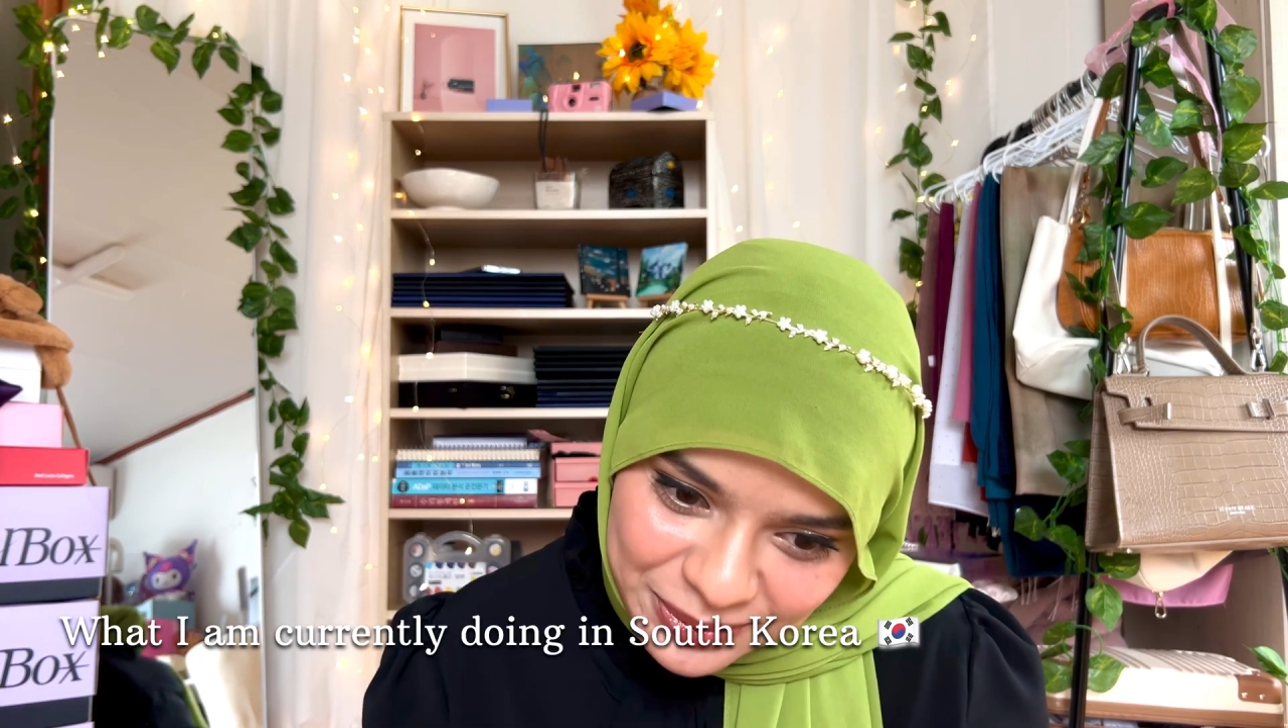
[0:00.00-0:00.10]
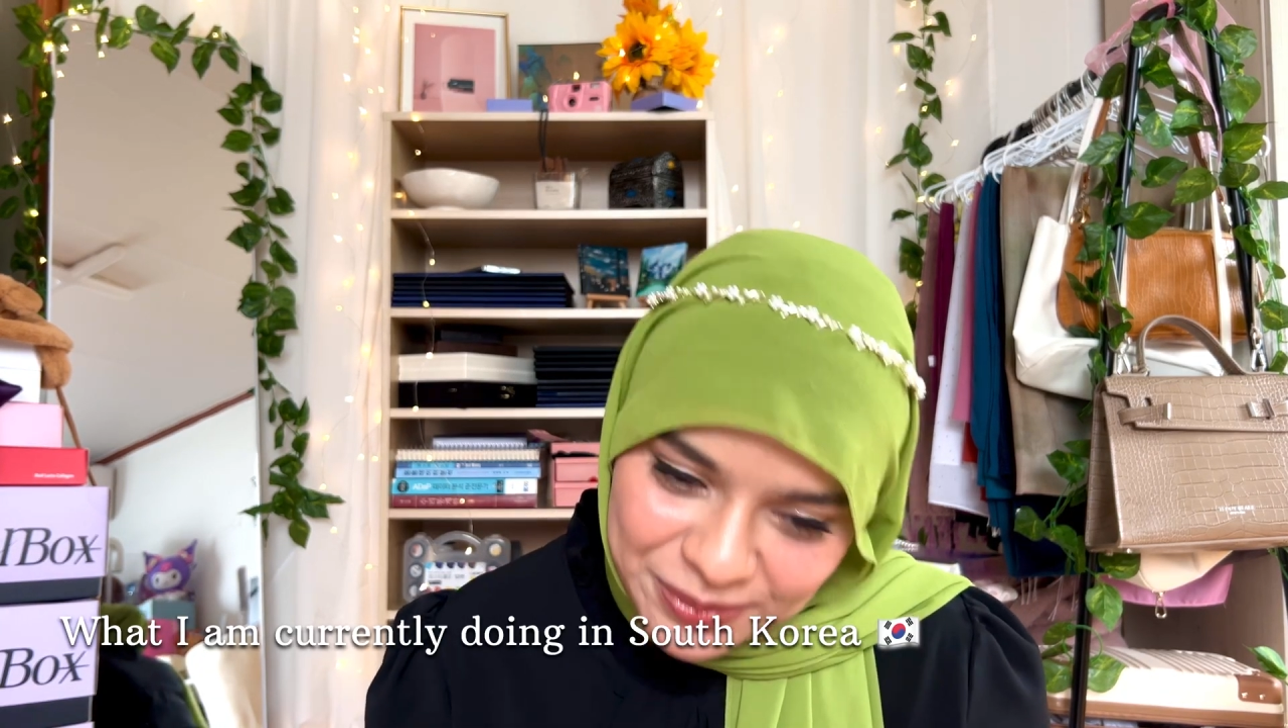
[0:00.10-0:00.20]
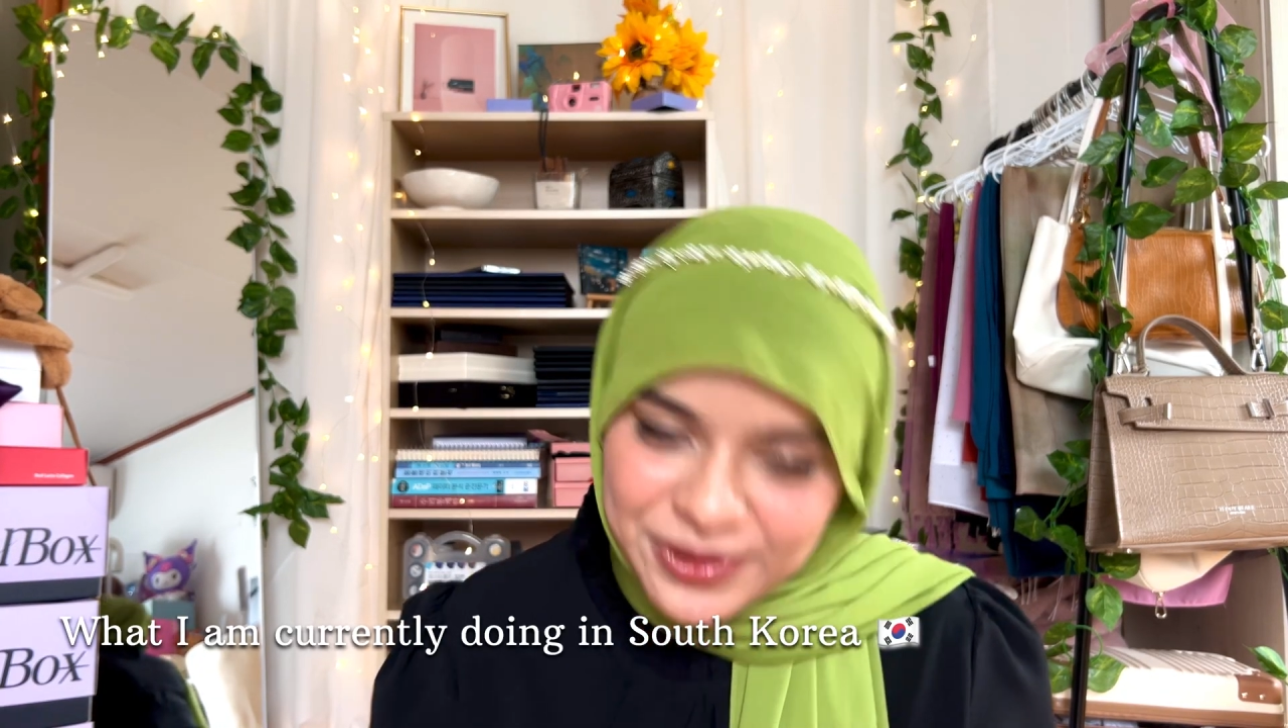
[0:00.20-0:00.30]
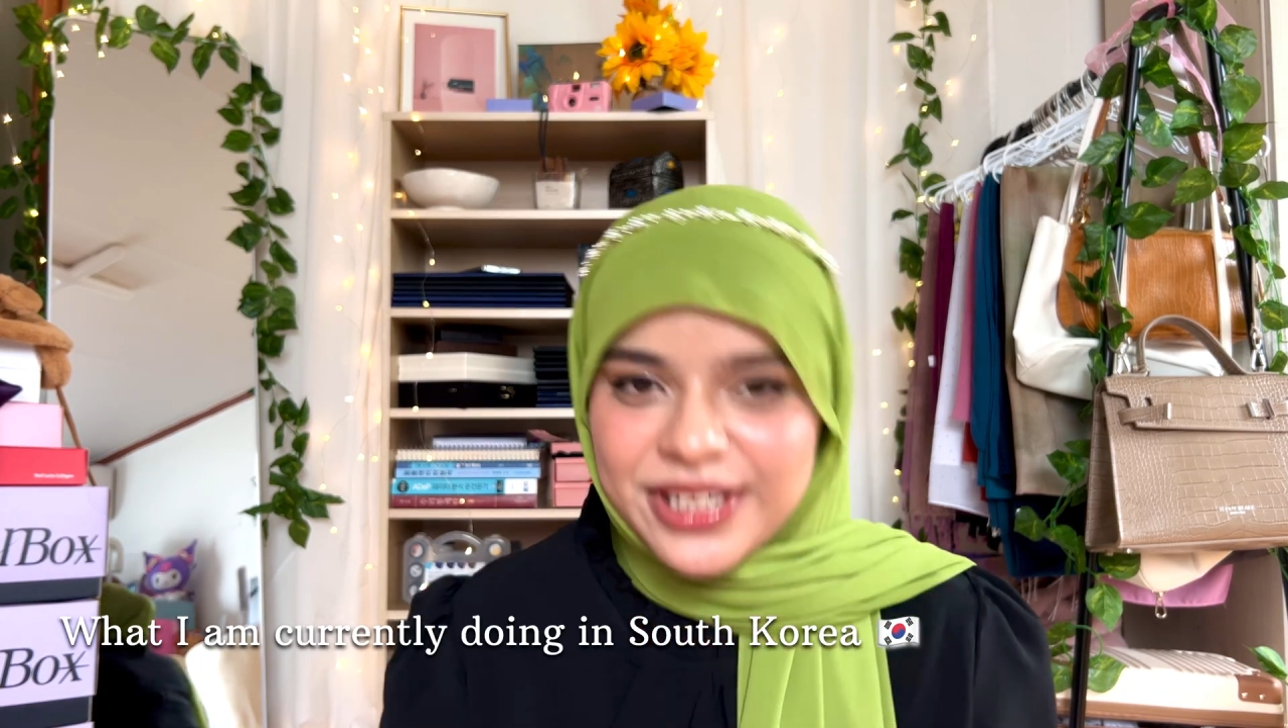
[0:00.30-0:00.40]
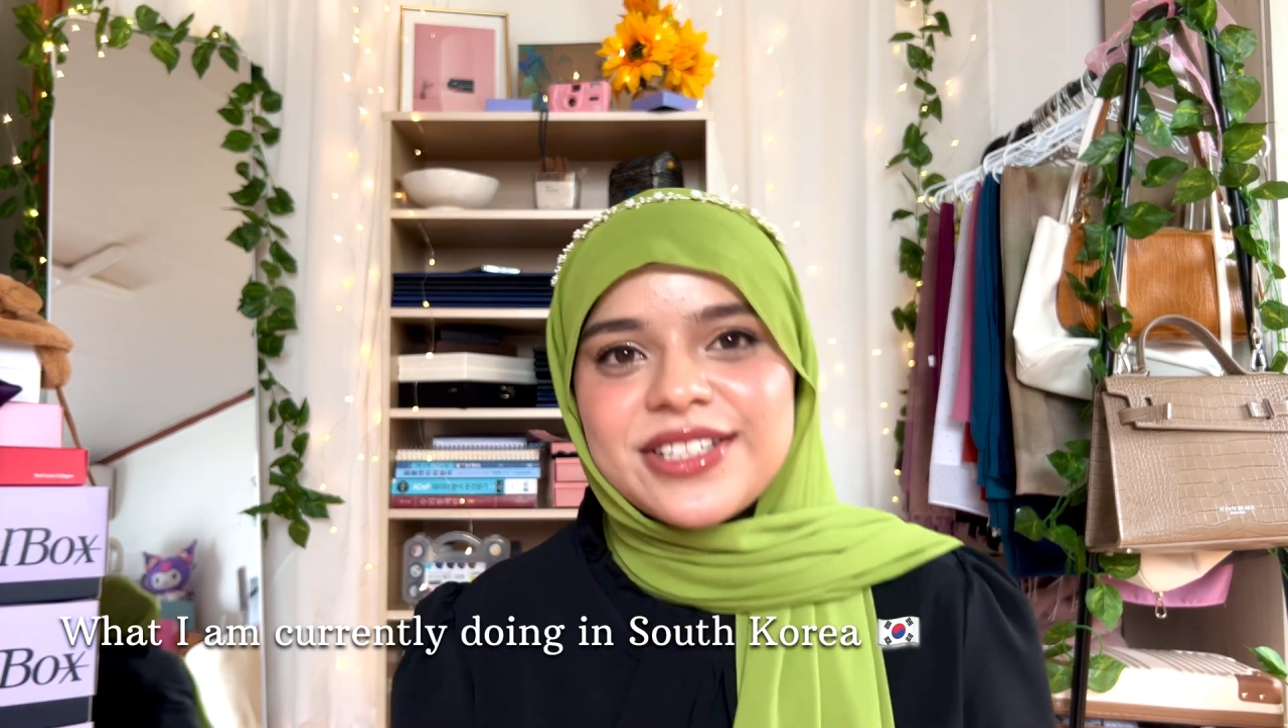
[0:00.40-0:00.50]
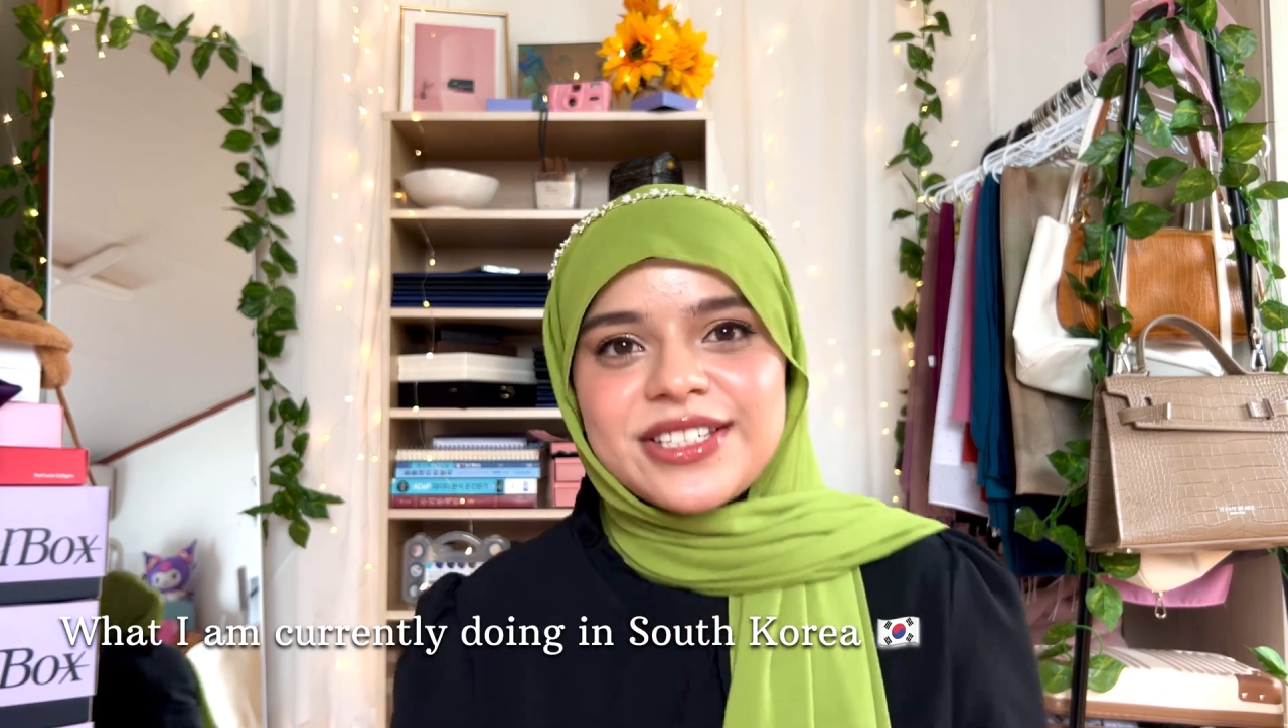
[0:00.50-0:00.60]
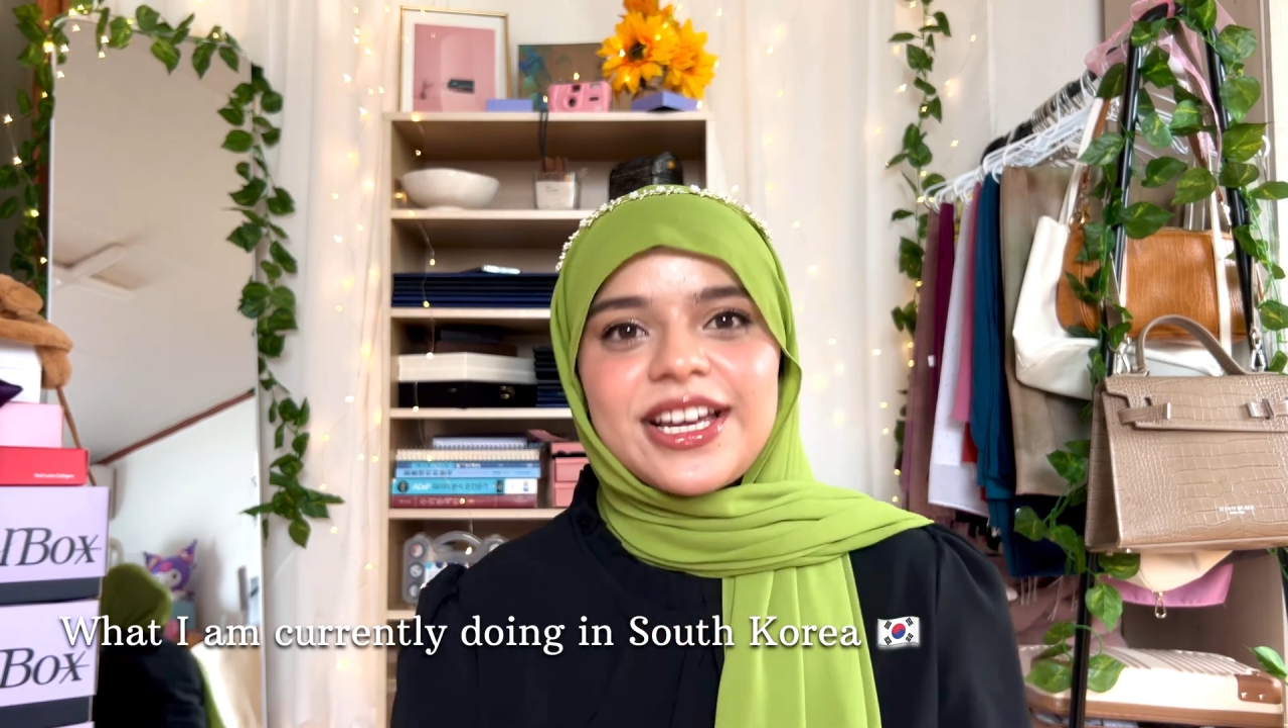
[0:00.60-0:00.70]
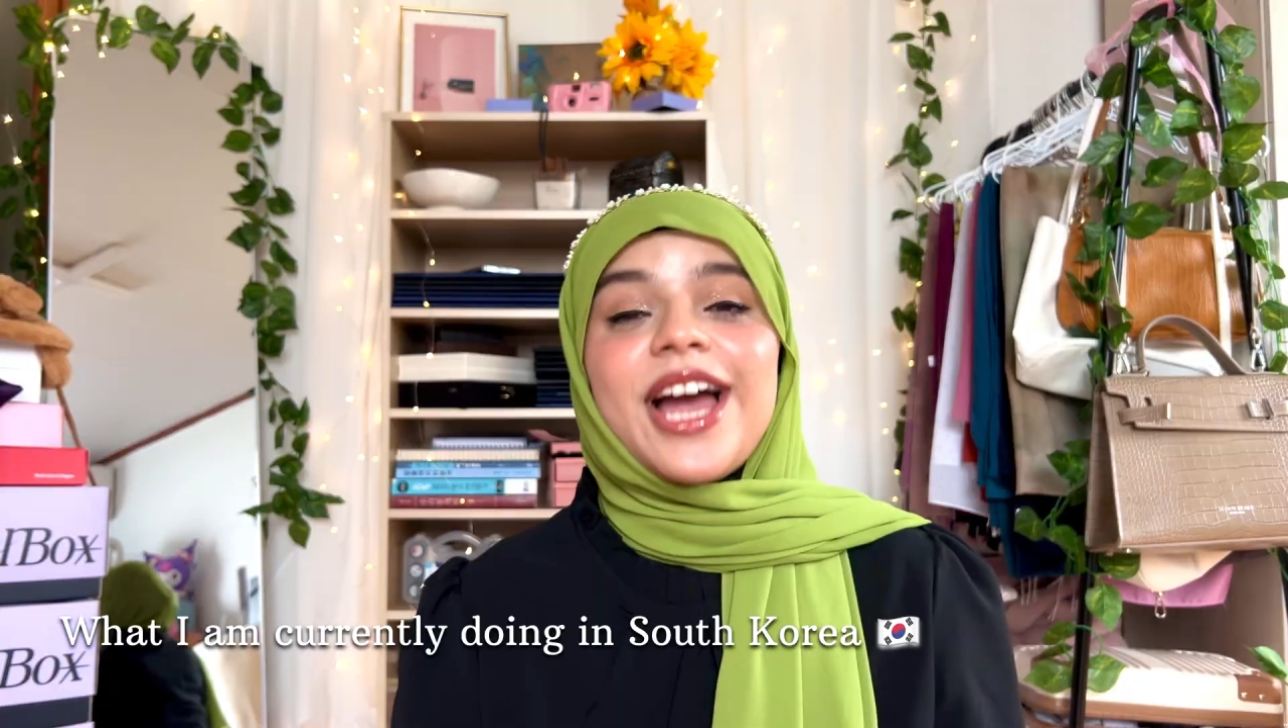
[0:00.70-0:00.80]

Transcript: my PhD.